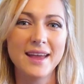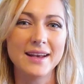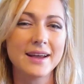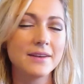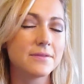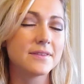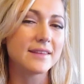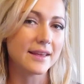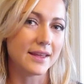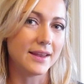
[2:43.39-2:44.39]
And kind of
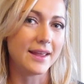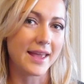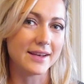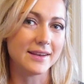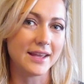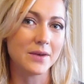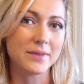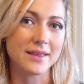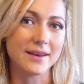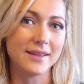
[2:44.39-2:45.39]
second, hand in hand
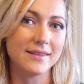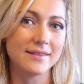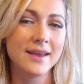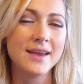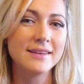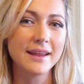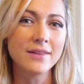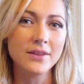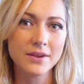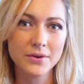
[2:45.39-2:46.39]
with that, is take
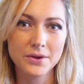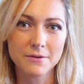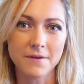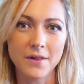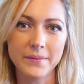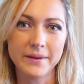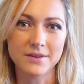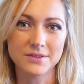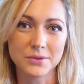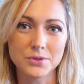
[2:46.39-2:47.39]
a look at who you're following
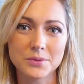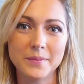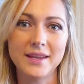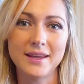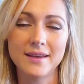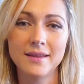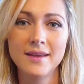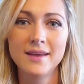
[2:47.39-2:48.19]
on social media.